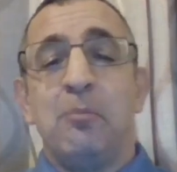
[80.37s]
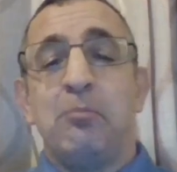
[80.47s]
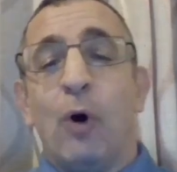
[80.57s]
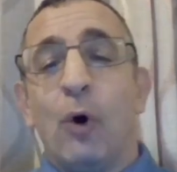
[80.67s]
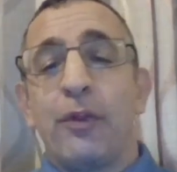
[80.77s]

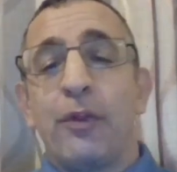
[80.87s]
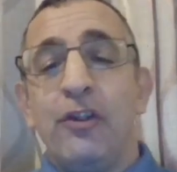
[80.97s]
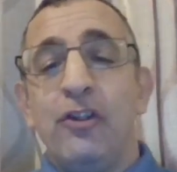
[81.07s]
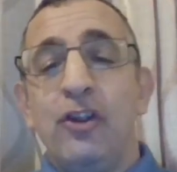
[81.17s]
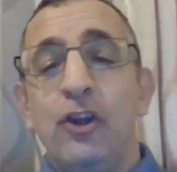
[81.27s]
Both
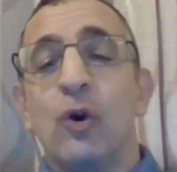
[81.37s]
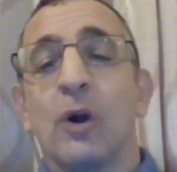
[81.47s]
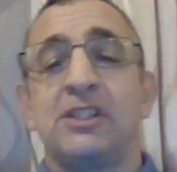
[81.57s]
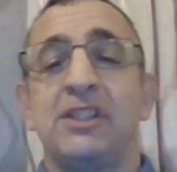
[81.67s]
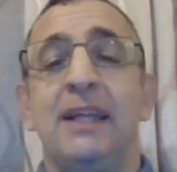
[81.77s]
New
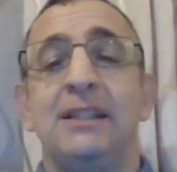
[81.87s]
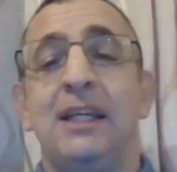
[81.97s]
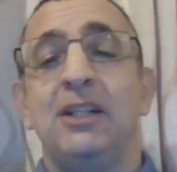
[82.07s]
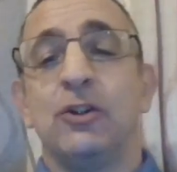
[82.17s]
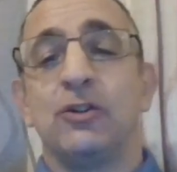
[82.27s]
York State
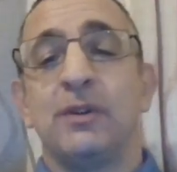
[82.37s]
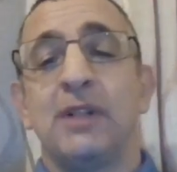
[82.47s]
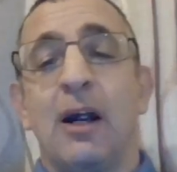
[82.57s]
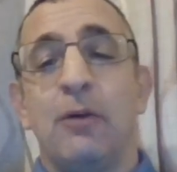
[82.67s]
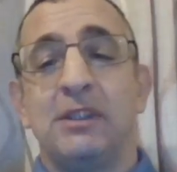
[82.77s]
teachers'
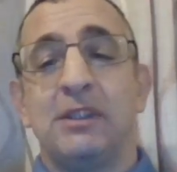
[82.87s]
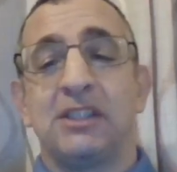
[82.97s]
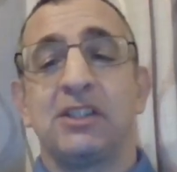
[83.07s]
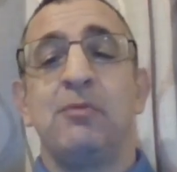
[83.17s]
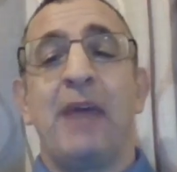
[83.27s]
retirement
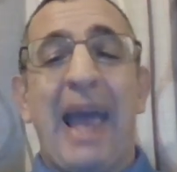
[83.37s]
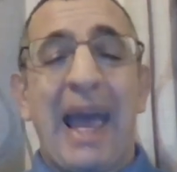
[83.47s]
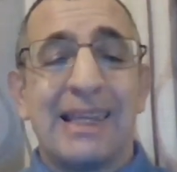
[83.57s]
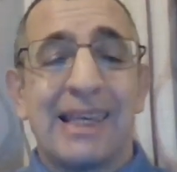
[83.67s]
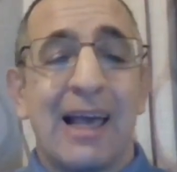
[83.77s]
system
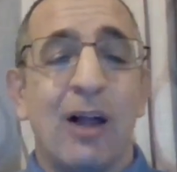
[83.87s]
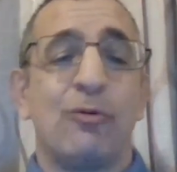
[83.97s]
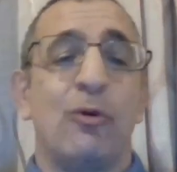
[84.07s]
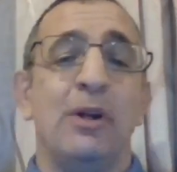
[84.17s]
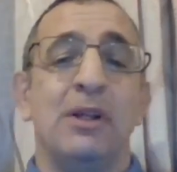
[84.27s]
and the
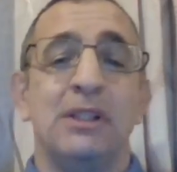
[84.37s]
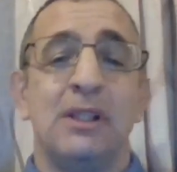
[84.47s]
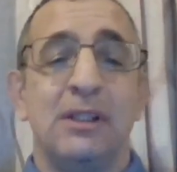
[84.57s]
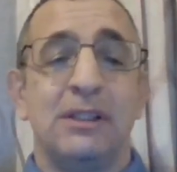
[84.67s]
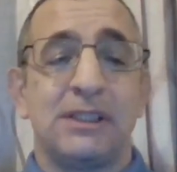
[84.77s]
California
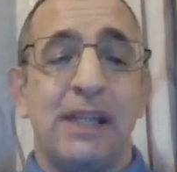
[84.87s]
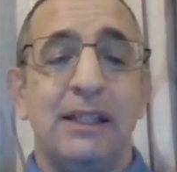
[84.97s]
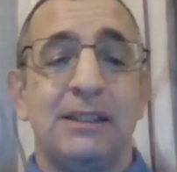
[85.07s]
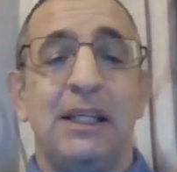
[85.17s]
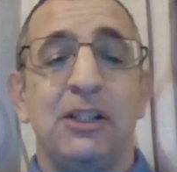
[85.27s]

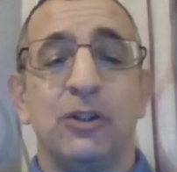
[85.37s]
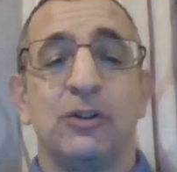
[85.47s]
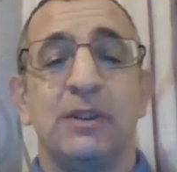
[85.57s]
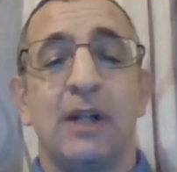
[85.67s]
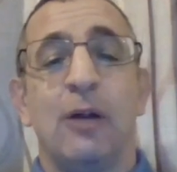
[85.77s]
State
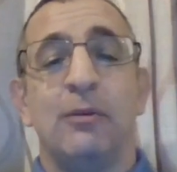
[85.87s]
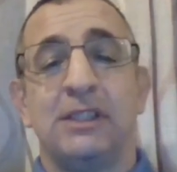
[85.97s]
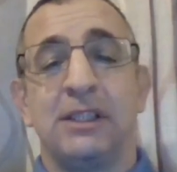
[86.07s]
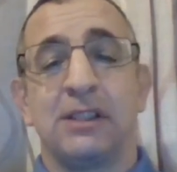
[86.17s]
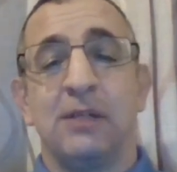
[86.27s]
teachers' retirement
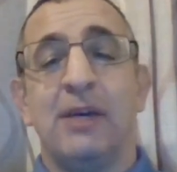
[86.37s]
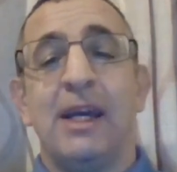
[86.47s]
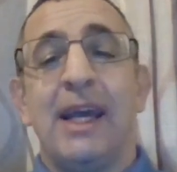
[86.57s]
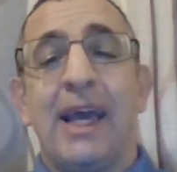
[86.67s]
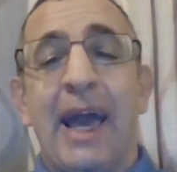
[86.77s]
system
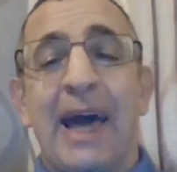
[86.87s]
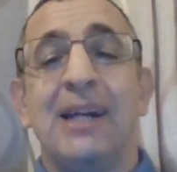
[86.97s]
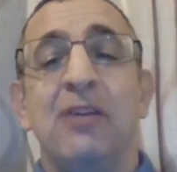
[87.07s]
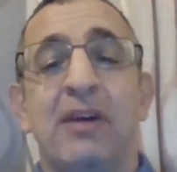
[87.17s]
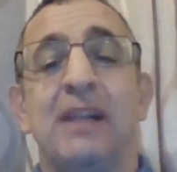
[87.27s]
had
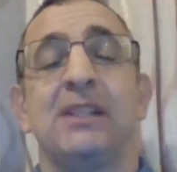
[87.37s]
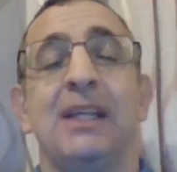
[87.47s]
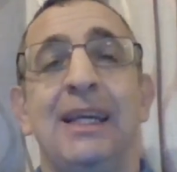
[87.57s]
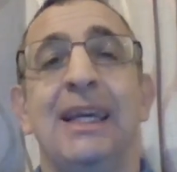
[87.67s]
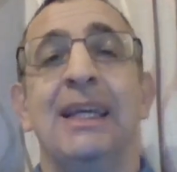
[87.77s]

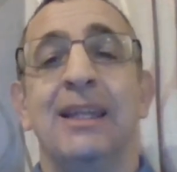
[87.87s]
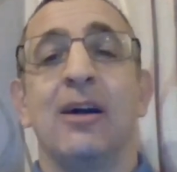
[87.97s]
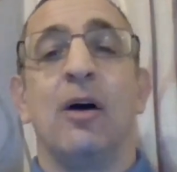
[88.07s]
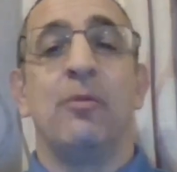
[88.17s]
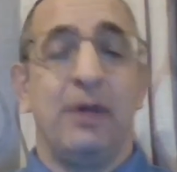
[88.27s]
invested in the
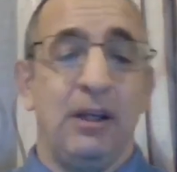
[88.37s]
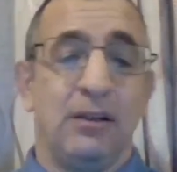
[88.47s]
company.